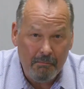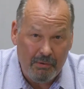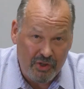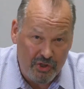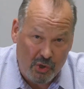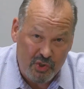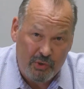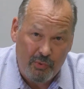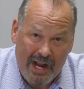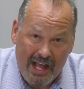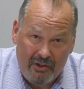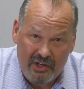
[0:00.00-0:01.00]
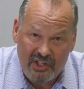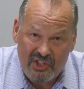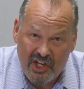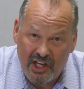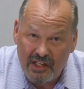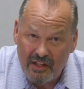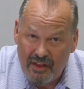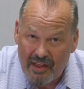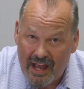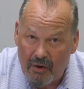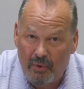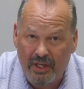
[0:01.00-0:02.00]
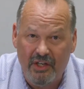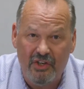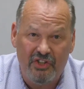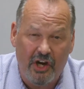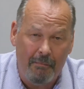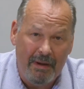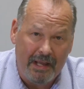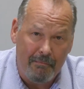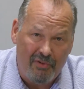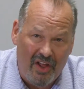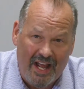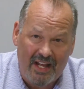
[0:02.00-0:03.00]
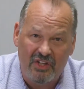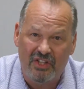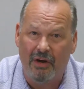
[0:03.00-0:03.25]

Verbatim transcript: But the dose of reality is hitting that we need to start making plans,